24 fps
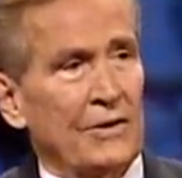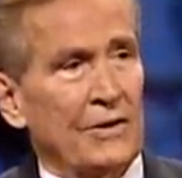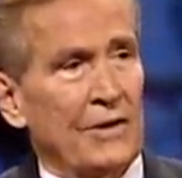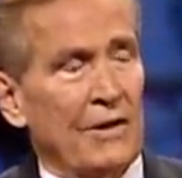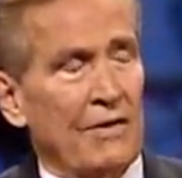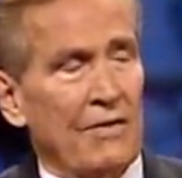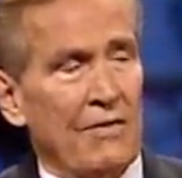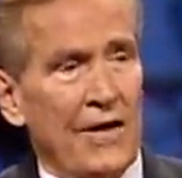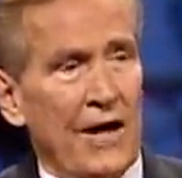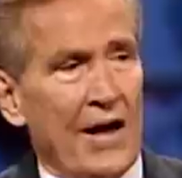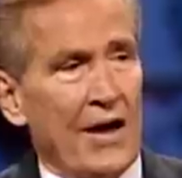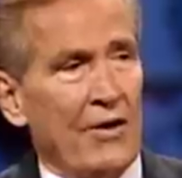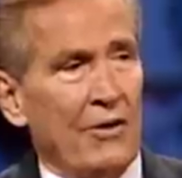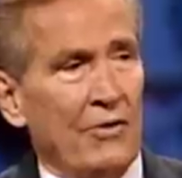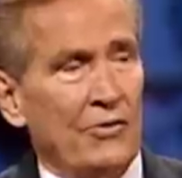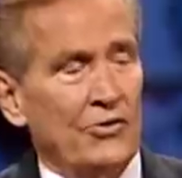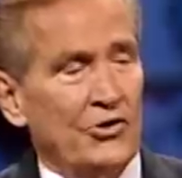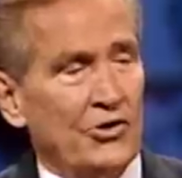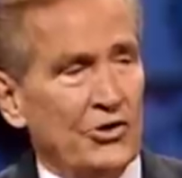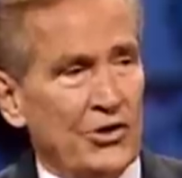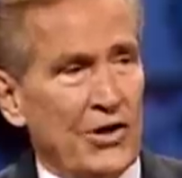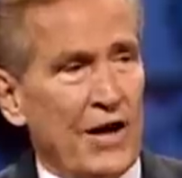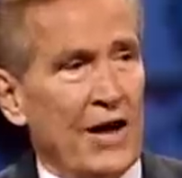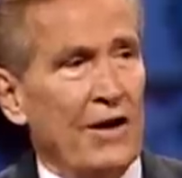and thou
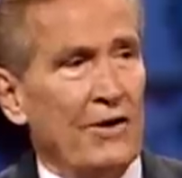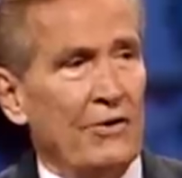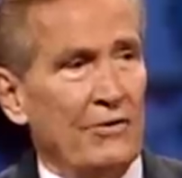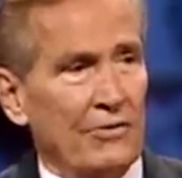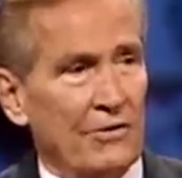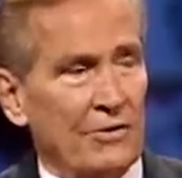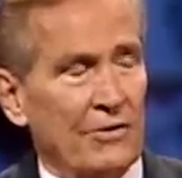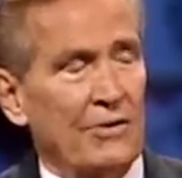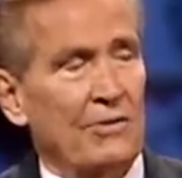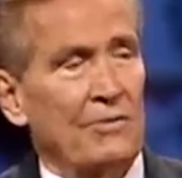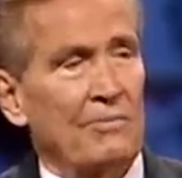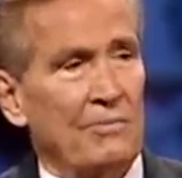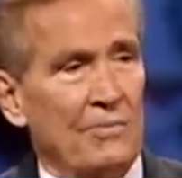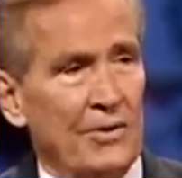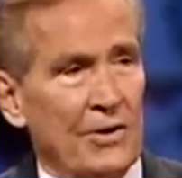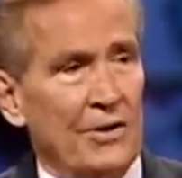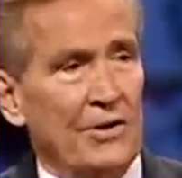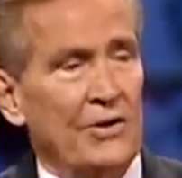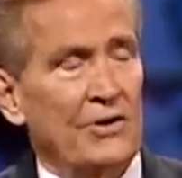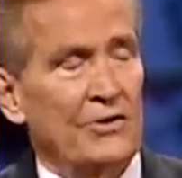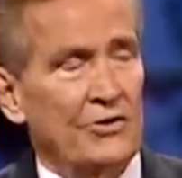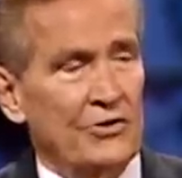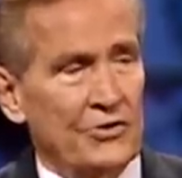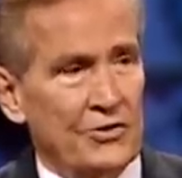shalt
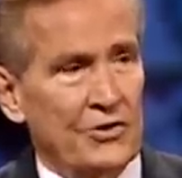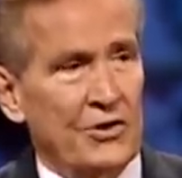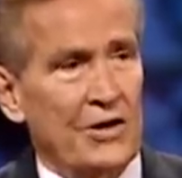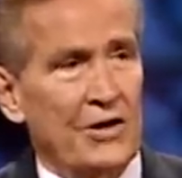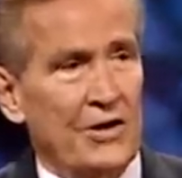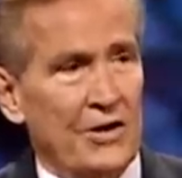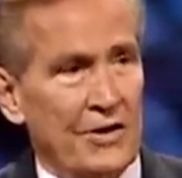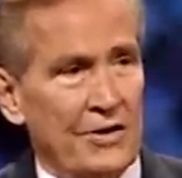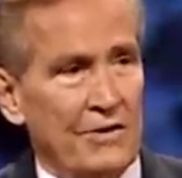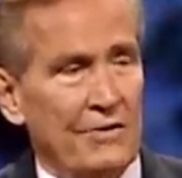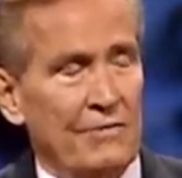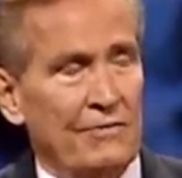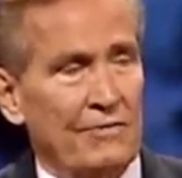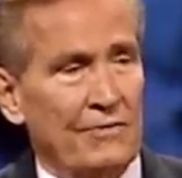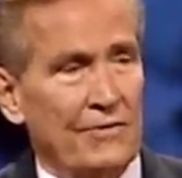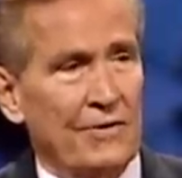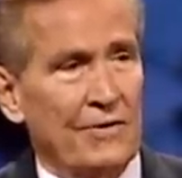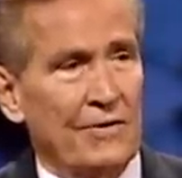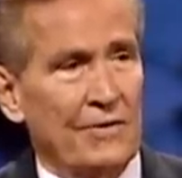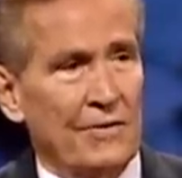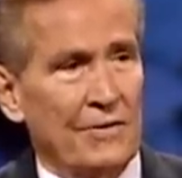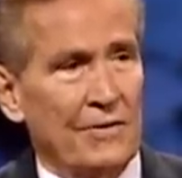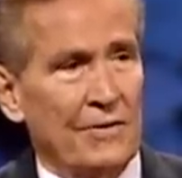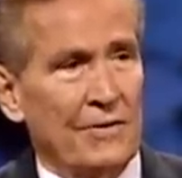be saved.
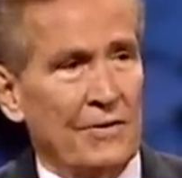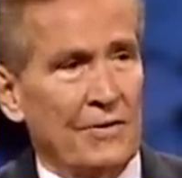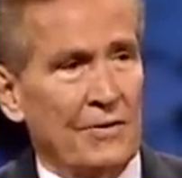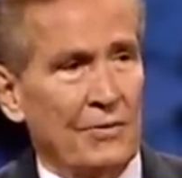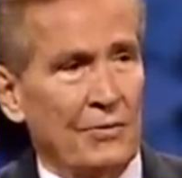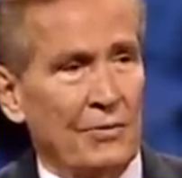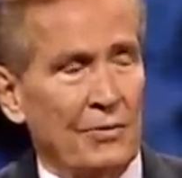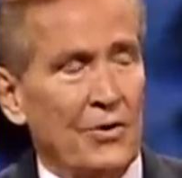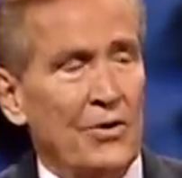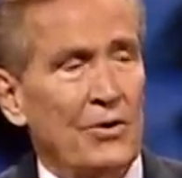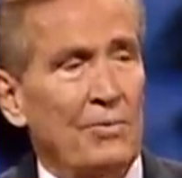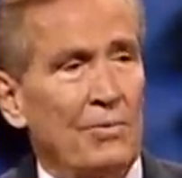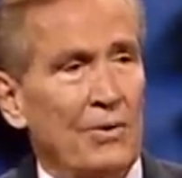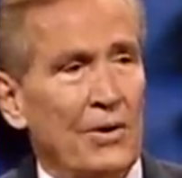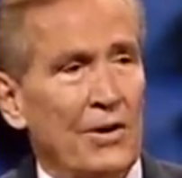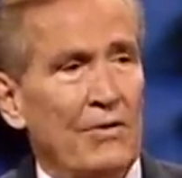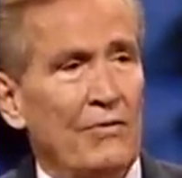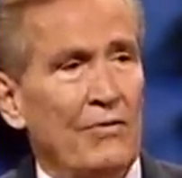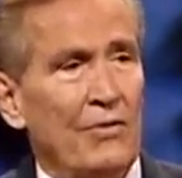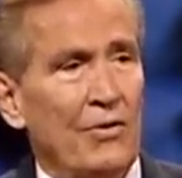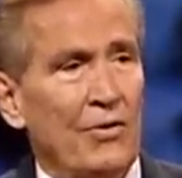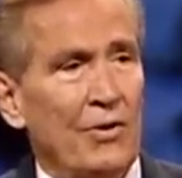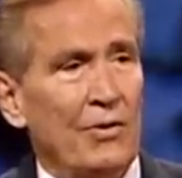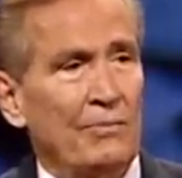Will you
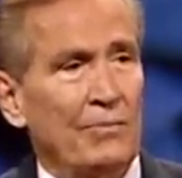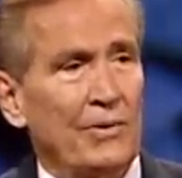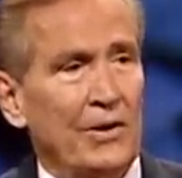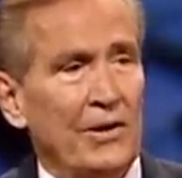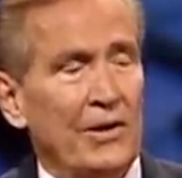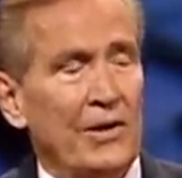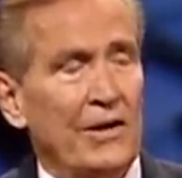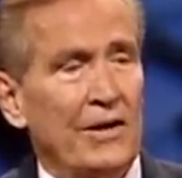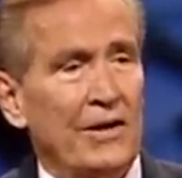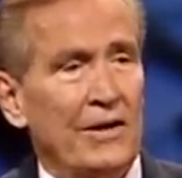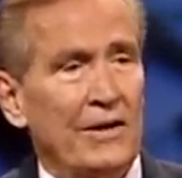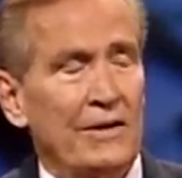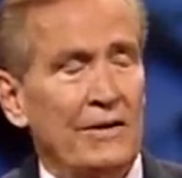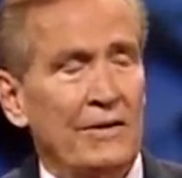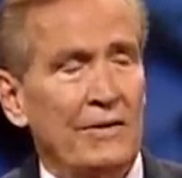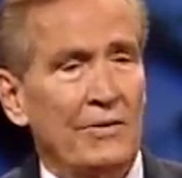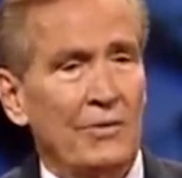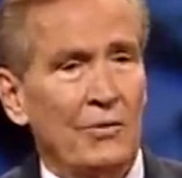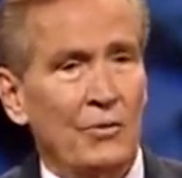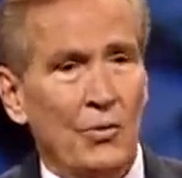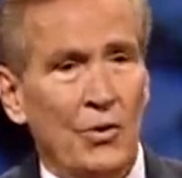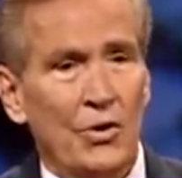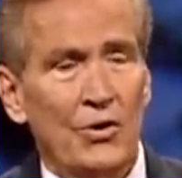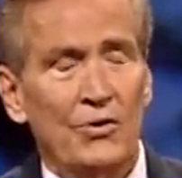believe on Him today?
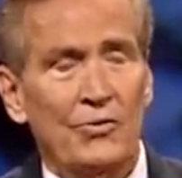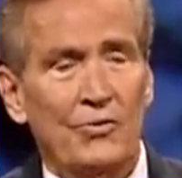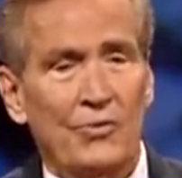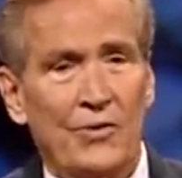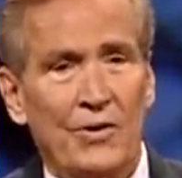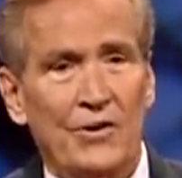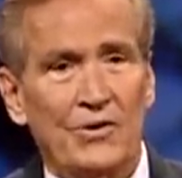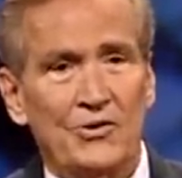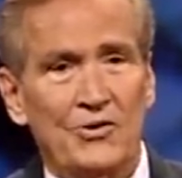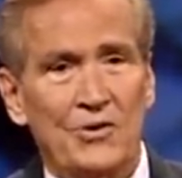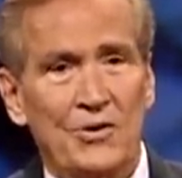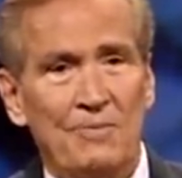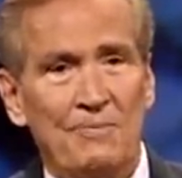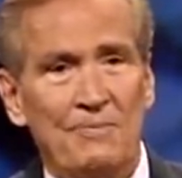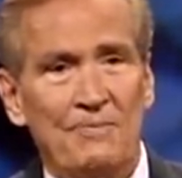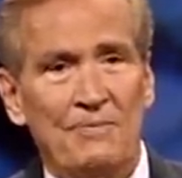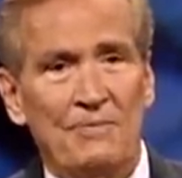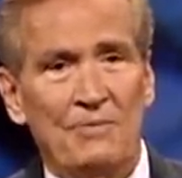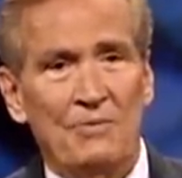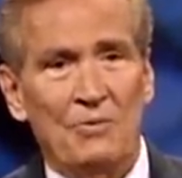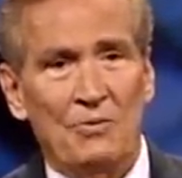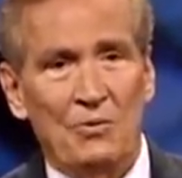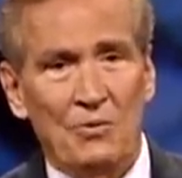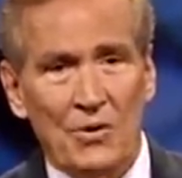Will you trust Him?
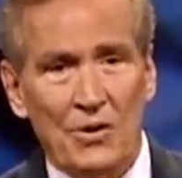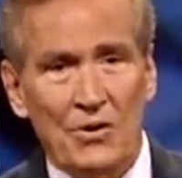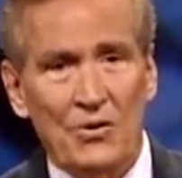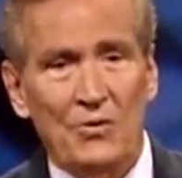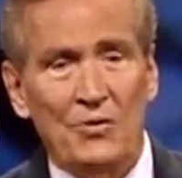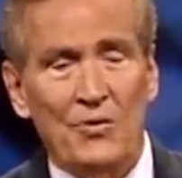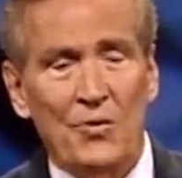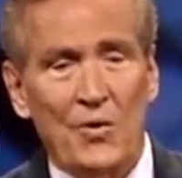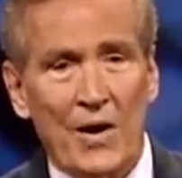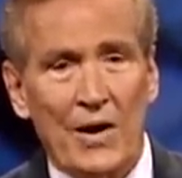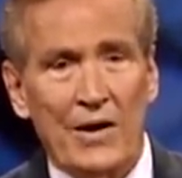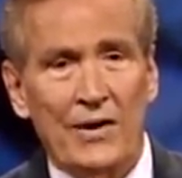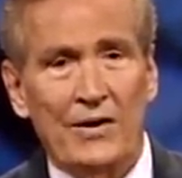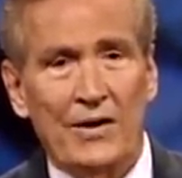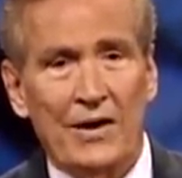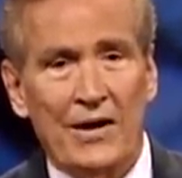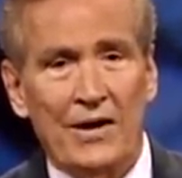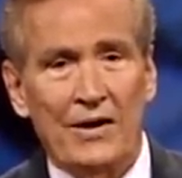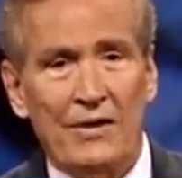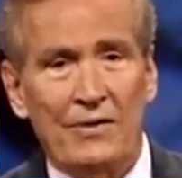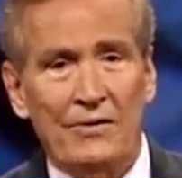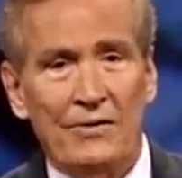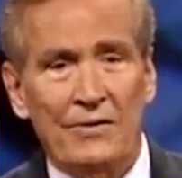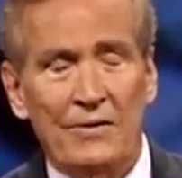Will you right
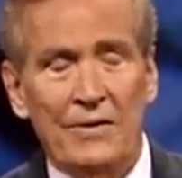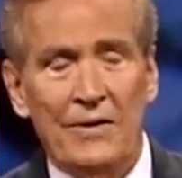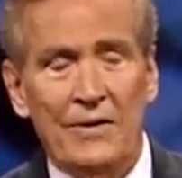now?